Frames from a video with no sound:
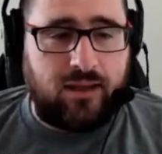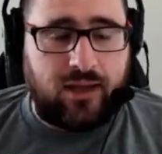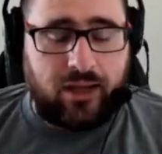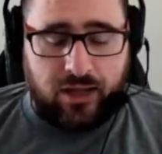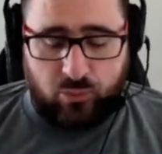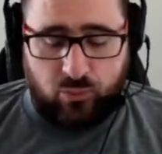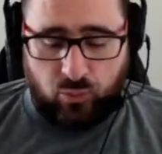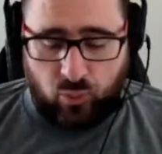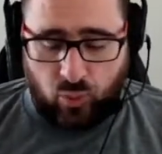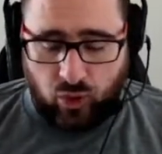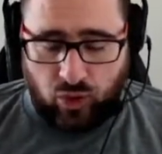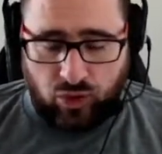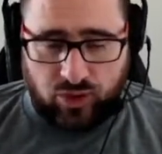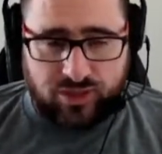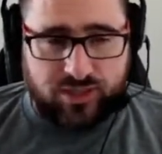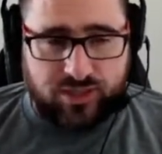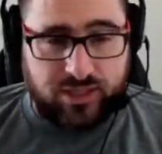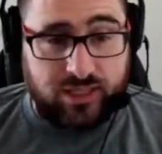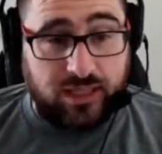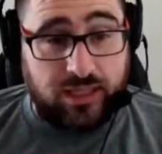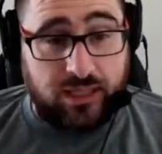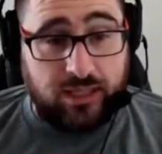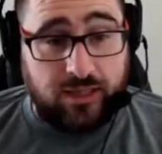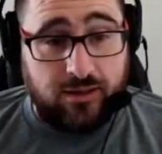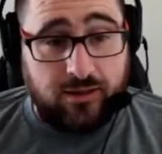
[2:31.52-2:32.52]
was
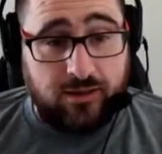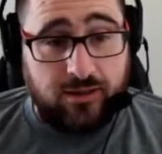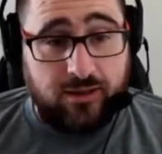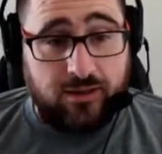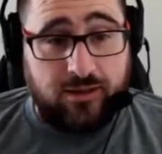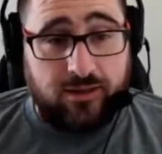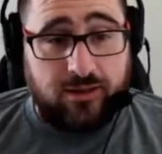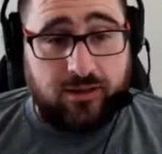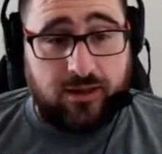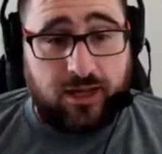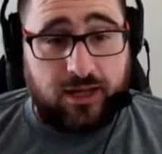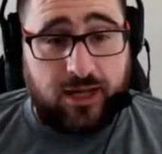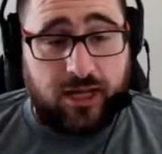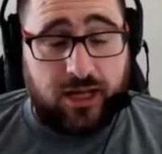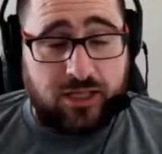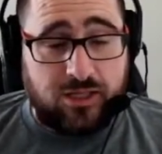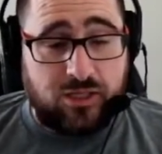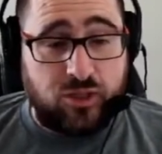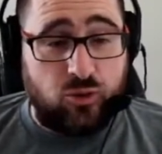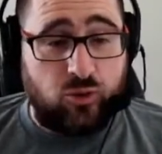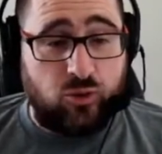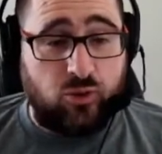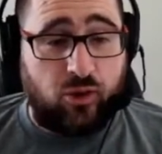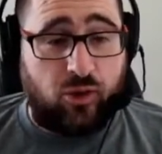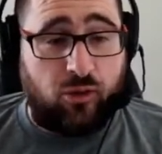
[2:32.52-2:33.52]
the
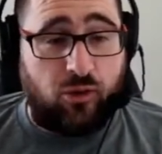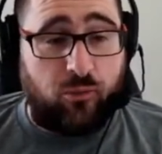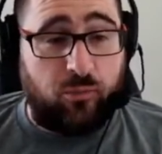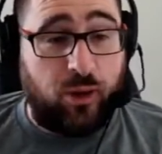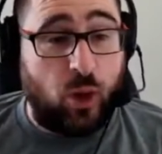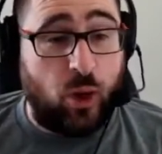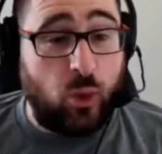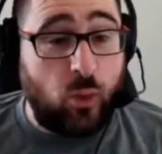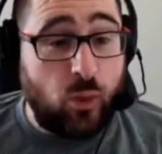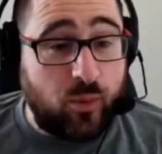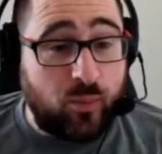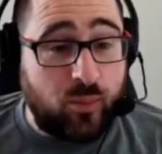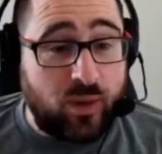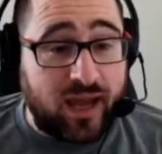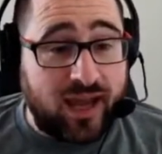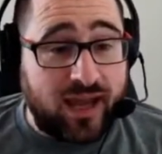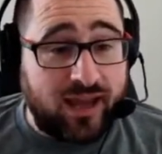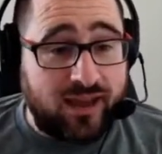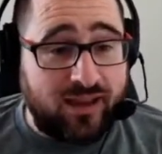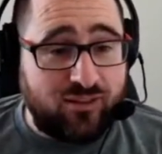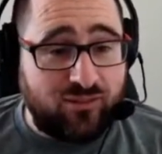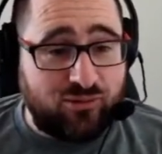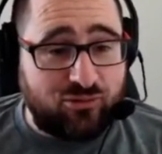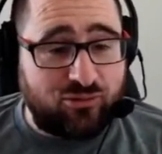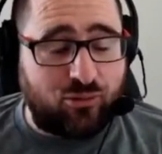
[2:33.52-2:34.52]
dude on the polar
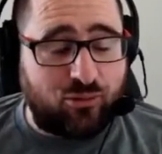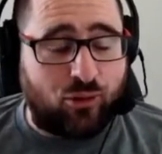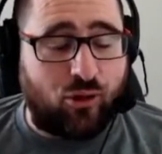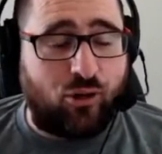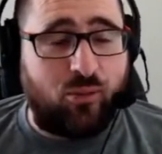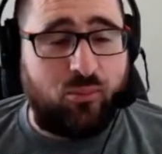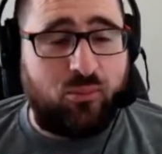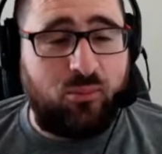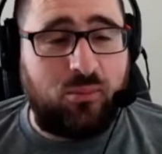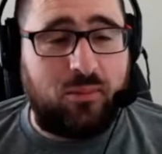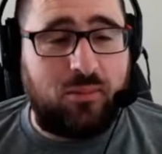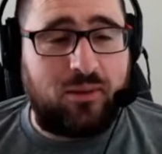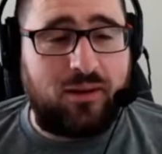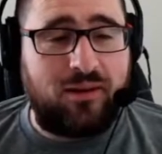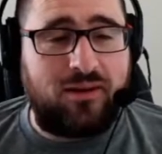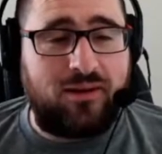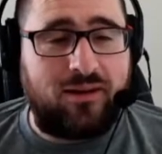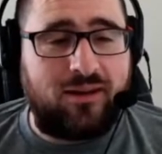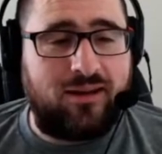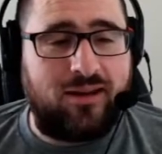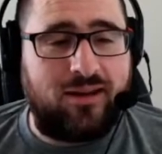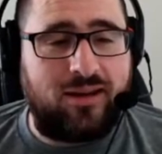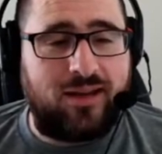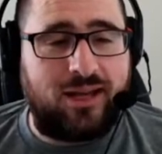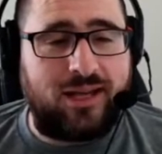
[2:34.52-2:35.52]
bear from
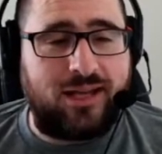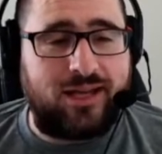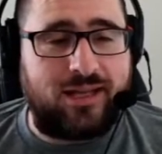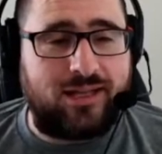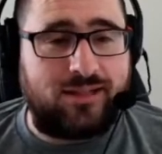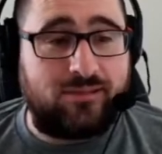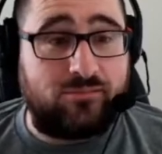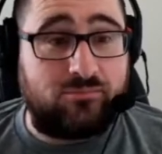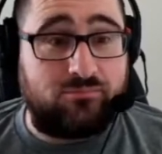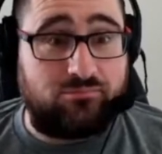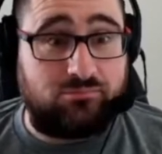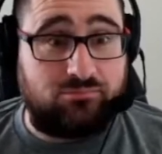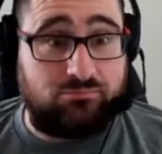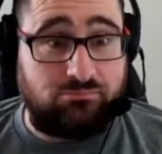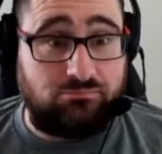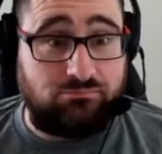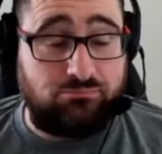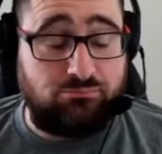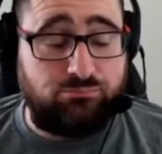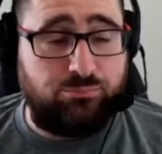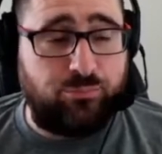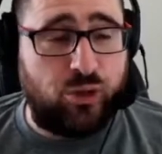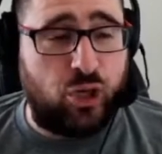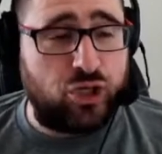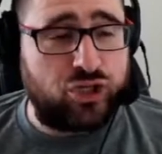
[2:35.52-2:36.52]

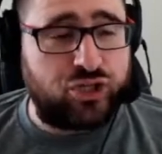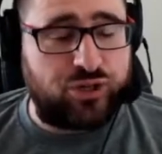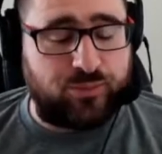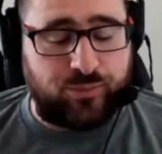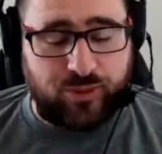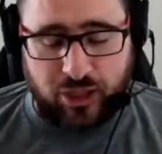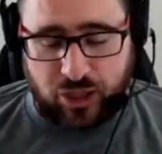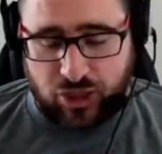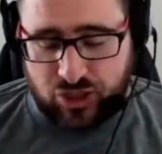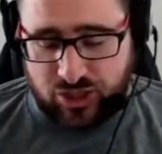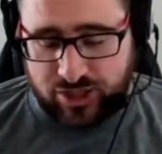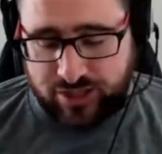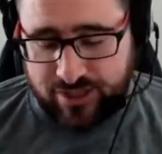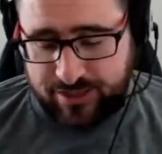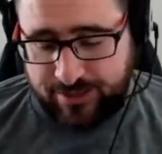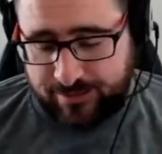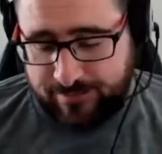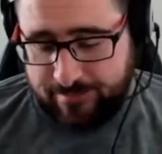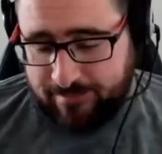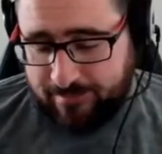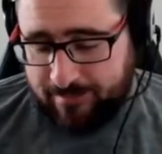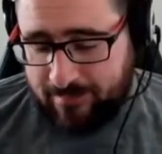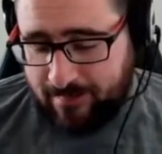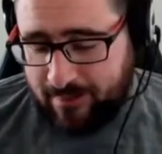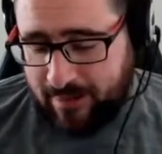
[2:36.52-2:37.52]
Mercia Miniatures,
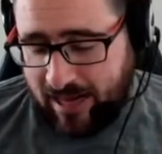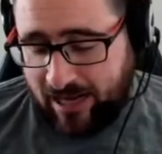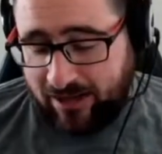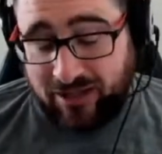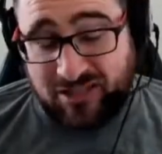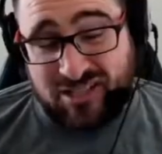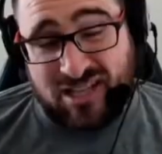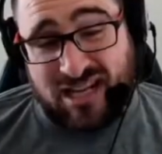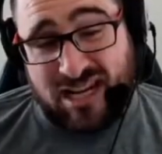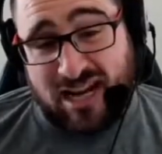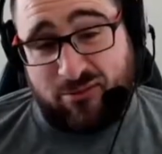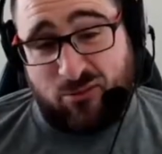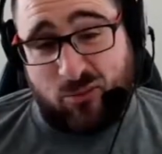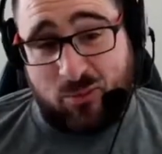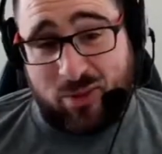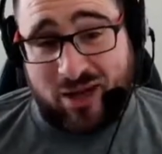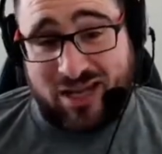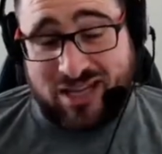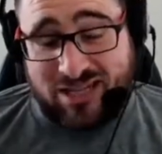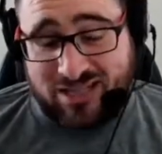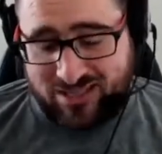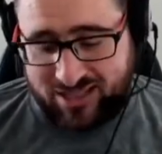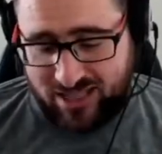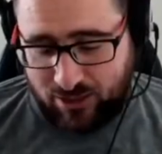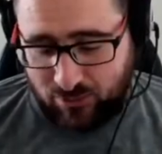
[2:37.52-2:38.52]
and I didn't have a
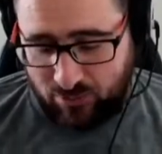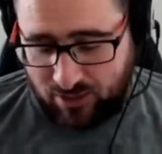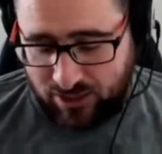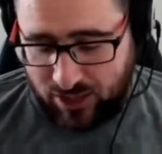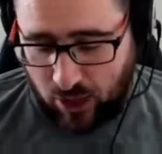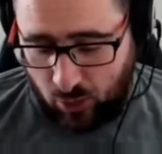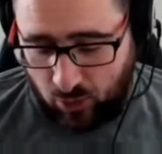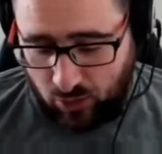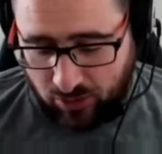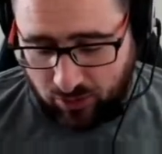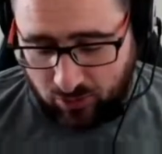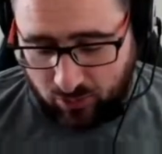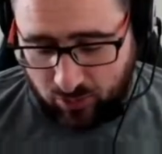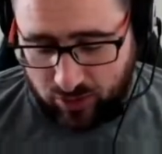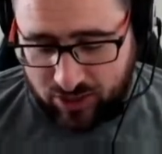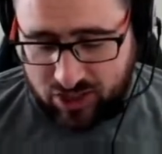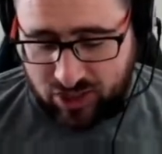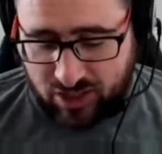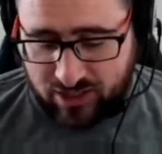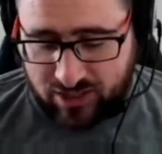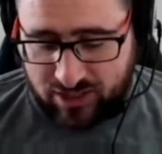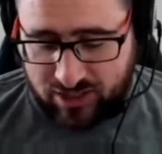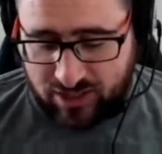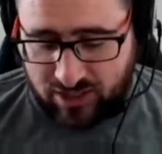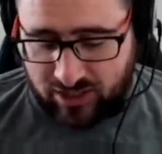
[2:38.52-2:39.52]
base that he would go on, which
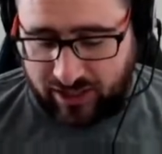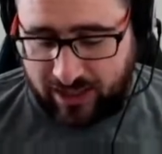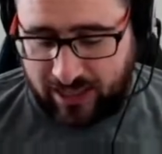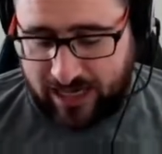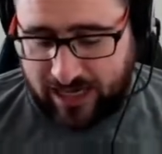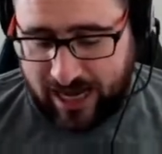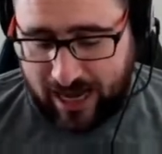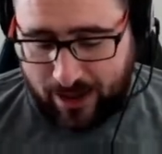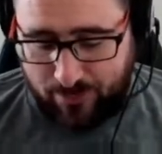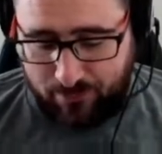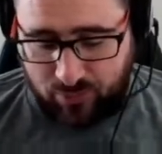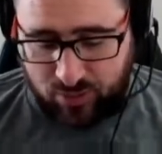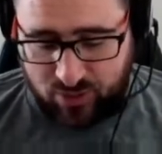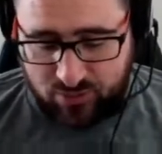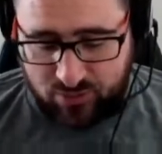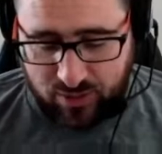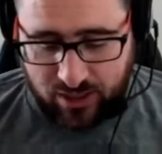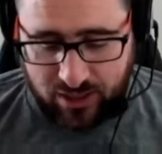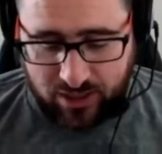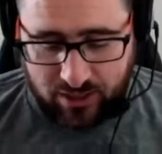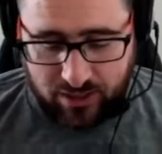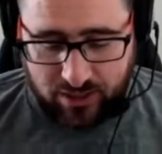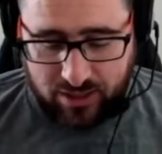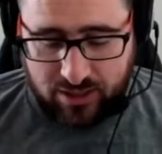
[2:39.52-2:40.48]
slightly hampered me.